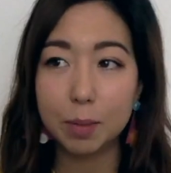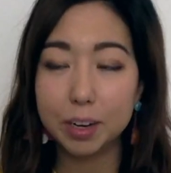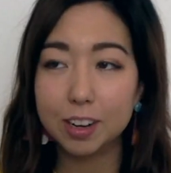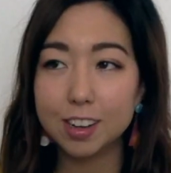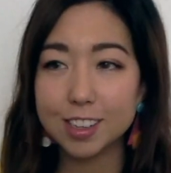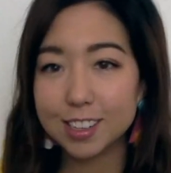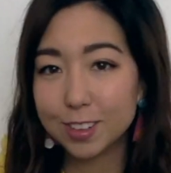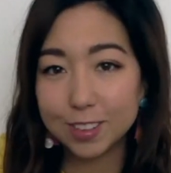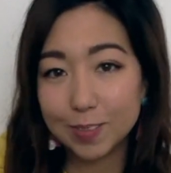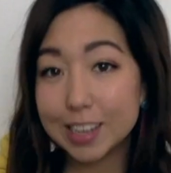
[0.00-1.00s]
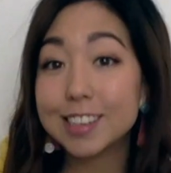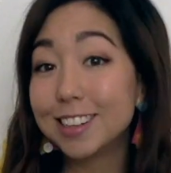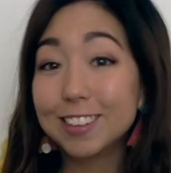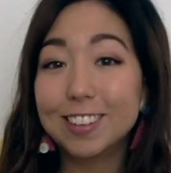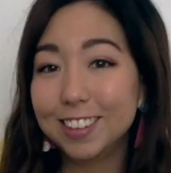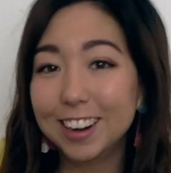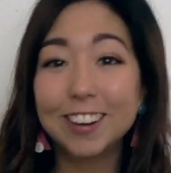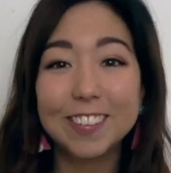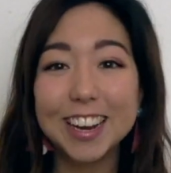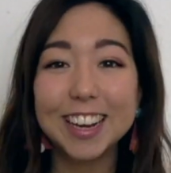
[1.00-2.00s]
because that's still
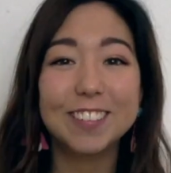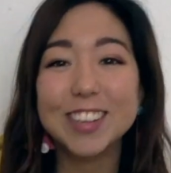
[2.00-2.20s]
ongoing.